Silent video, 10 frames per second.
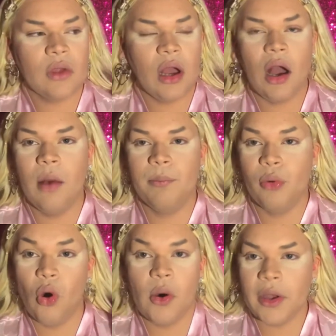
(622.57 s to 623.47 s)
a
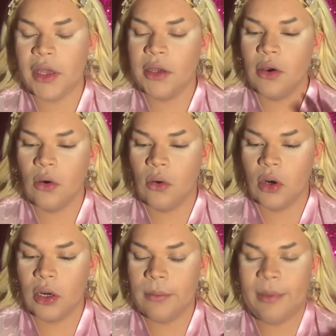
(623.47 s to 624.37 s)
boy
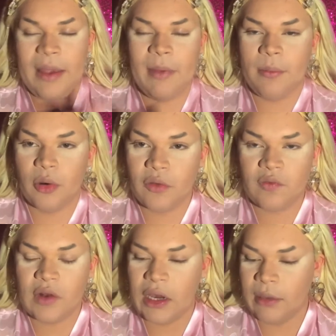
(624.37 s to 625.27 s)
or by my birth
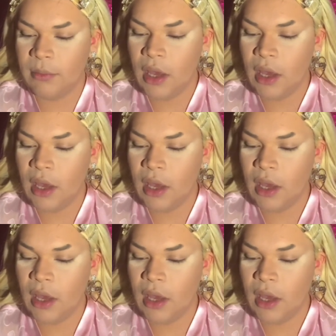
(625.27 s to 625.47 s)
name,